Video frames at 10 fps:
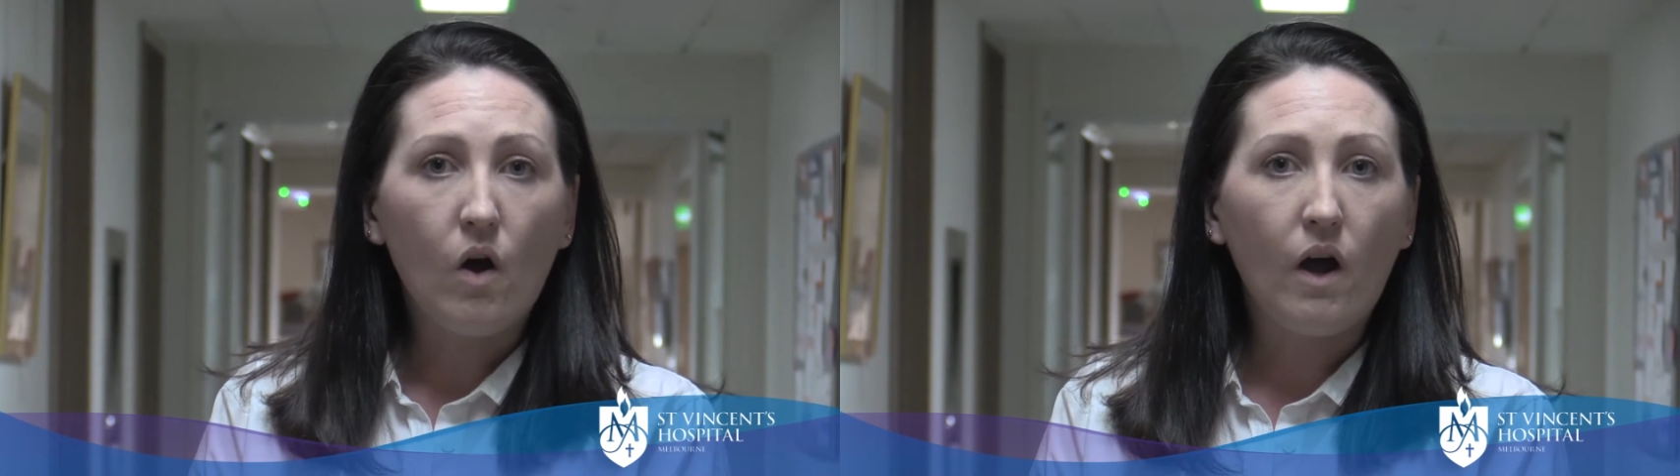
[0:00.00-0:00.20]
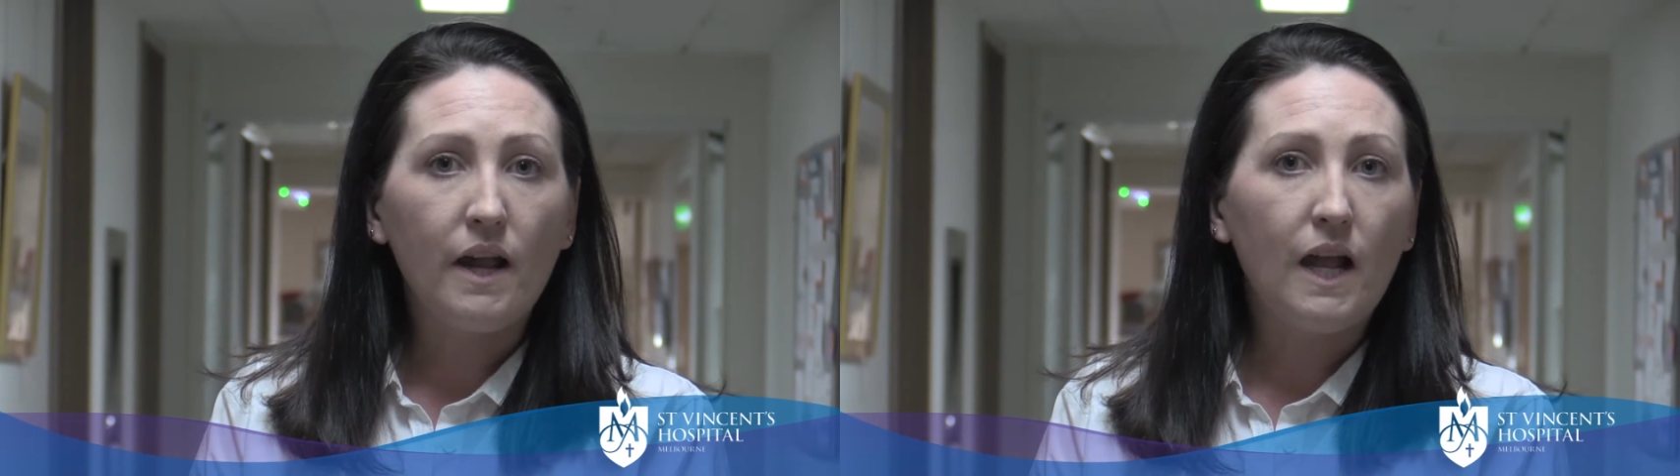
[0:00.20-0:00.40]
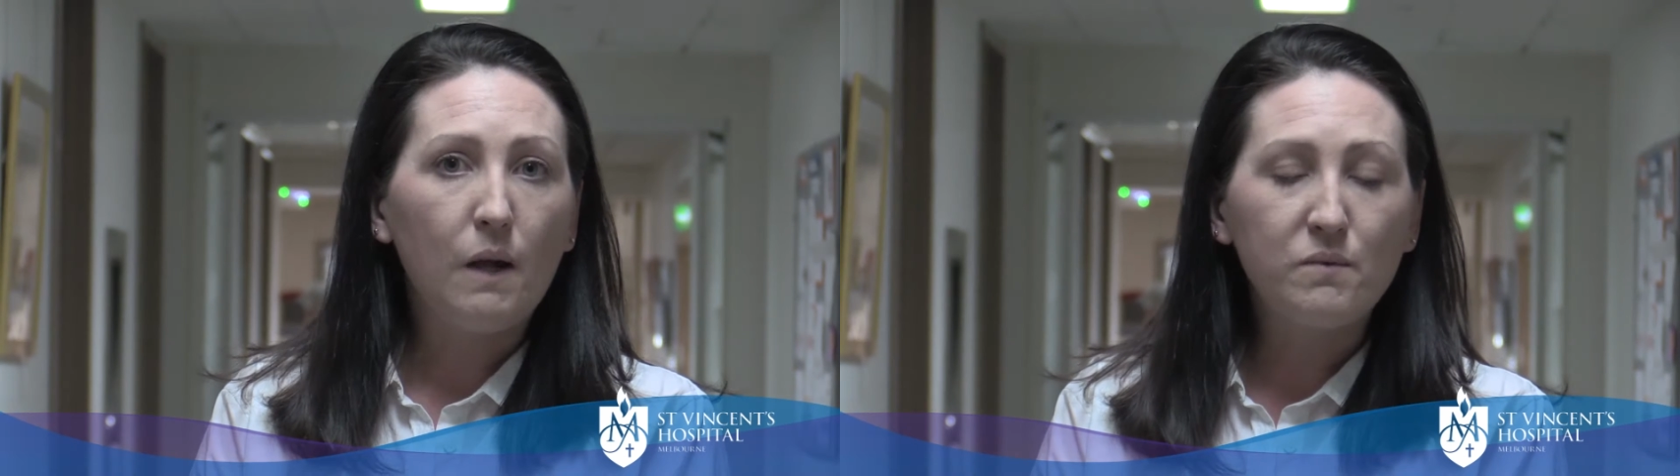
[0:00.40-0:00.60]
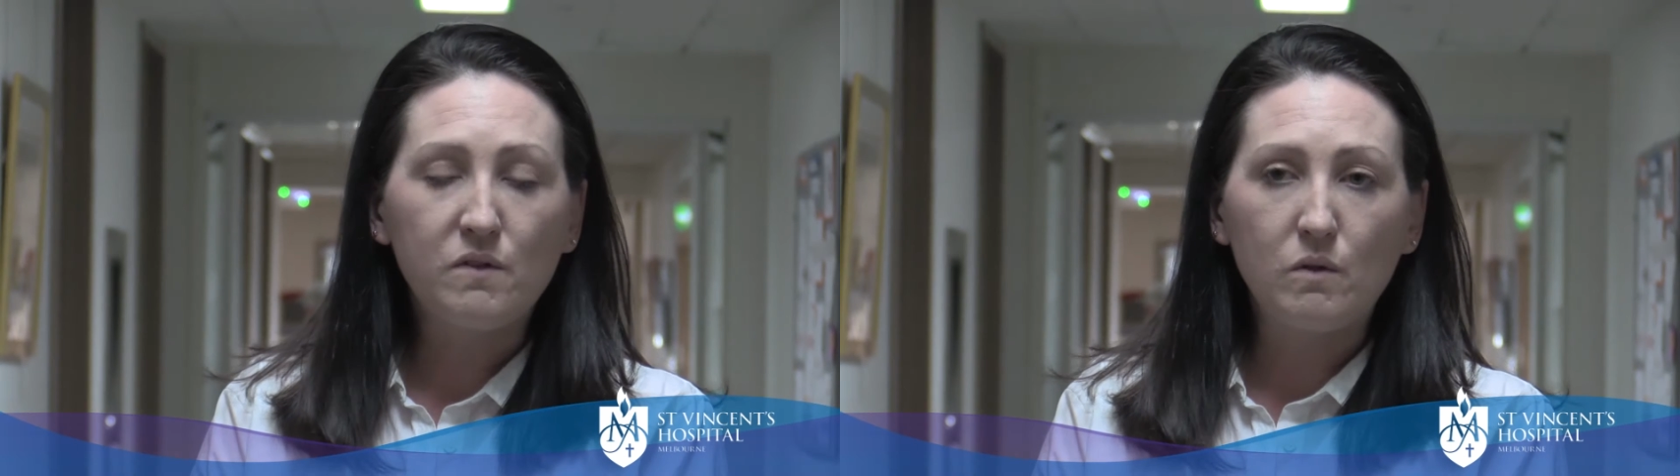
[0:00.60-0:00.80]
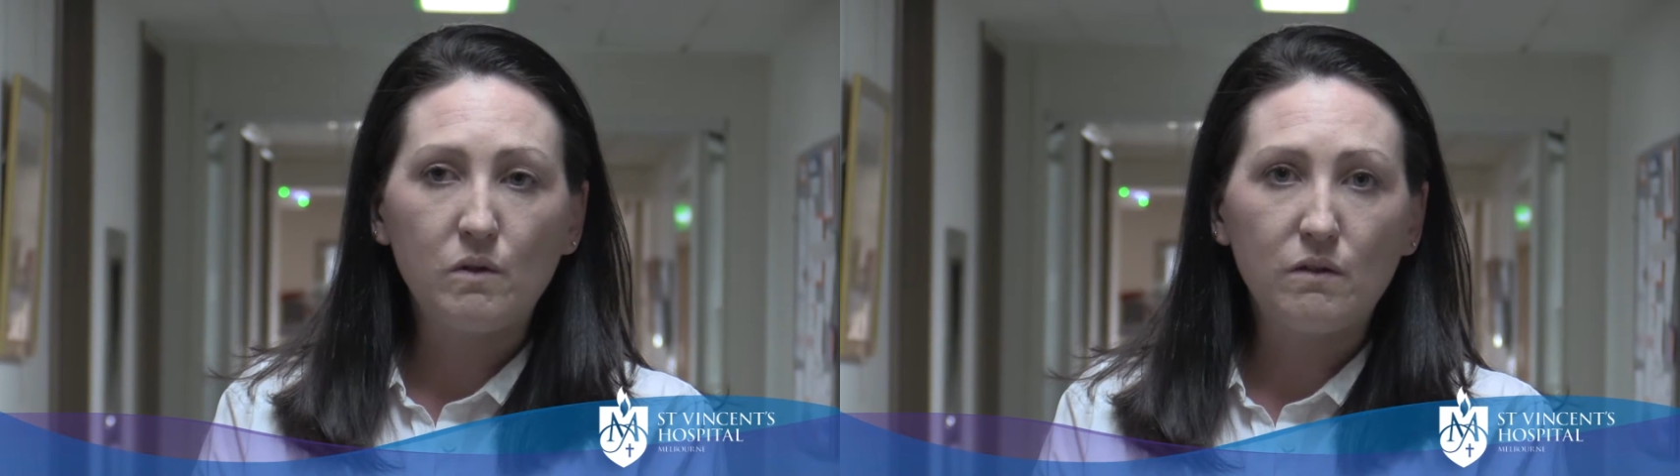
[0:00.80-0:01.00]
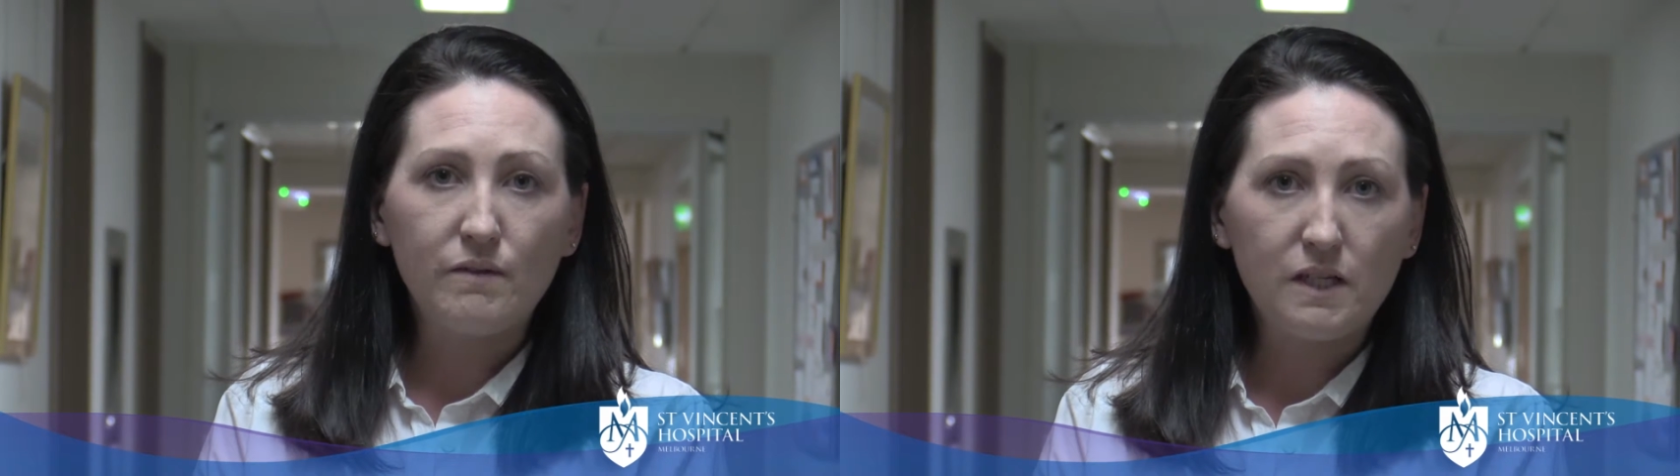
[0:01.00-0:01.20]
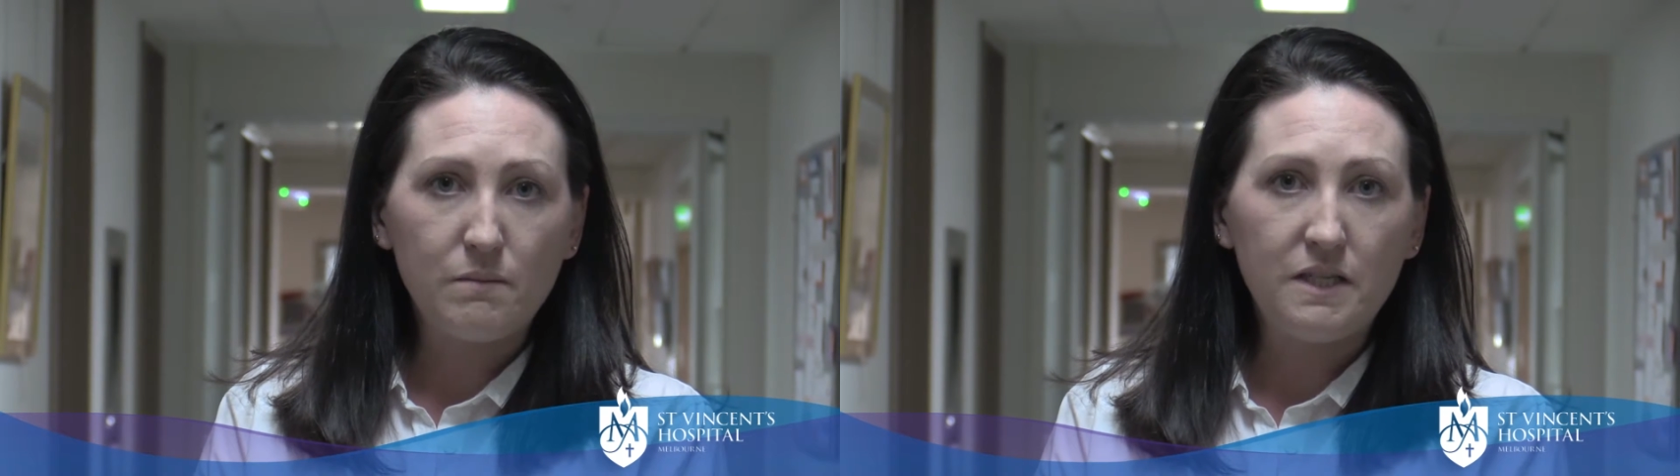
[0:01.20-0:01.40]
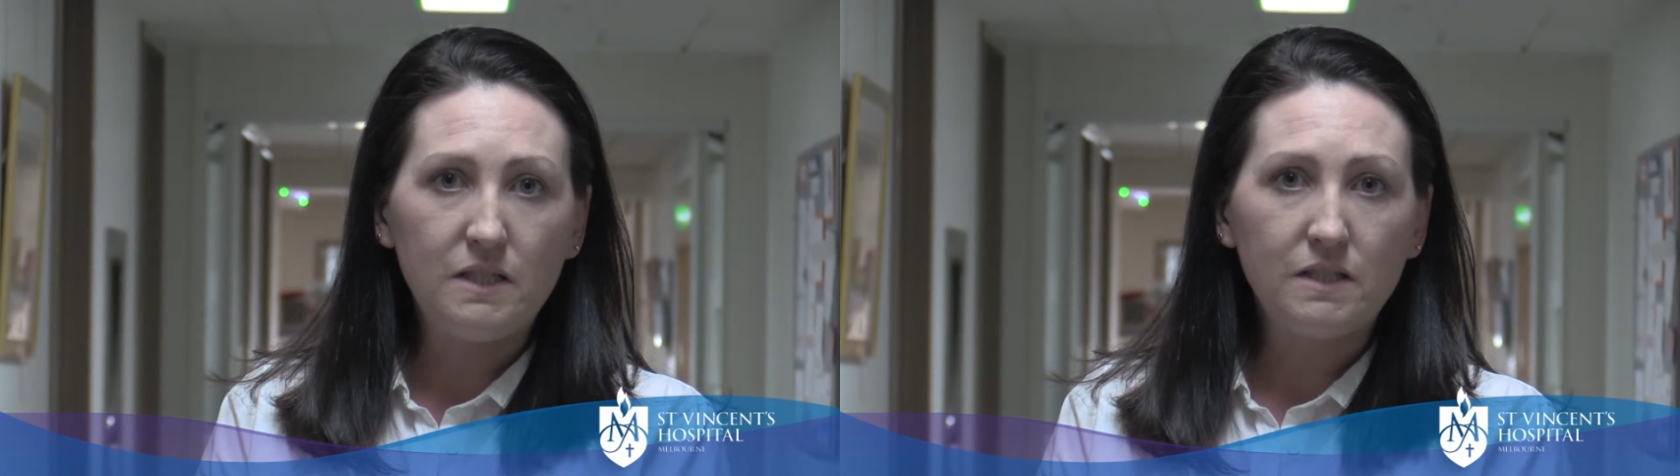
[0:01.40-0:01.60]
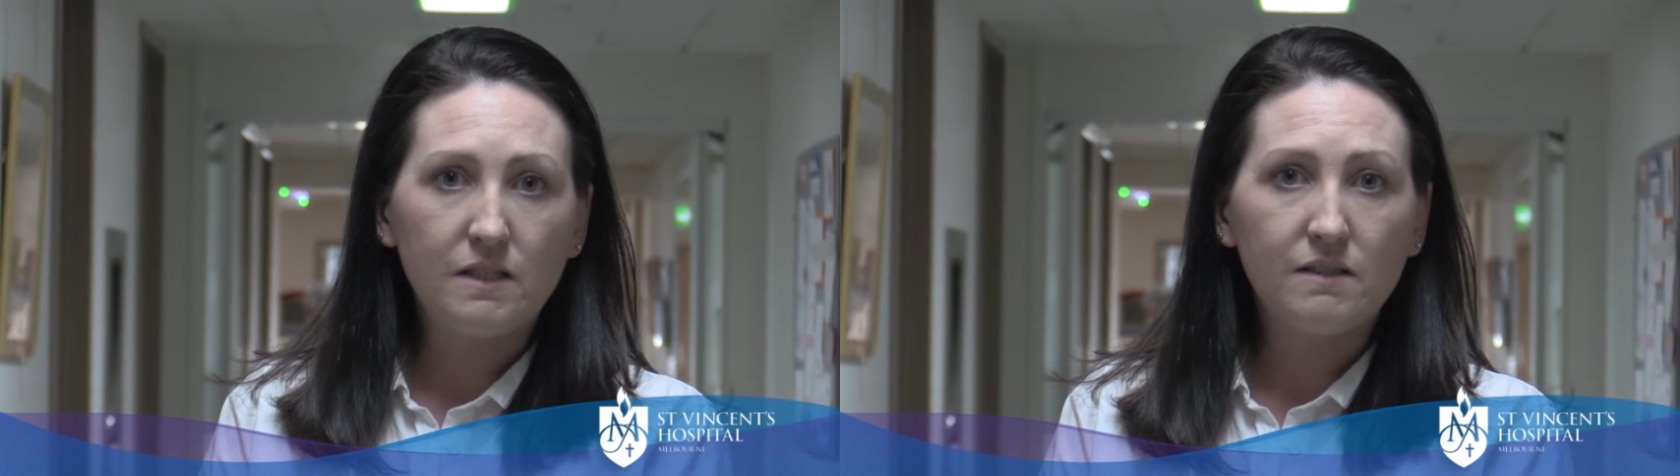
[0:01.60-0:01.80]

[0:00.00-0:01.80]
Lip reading: I absolutely recommend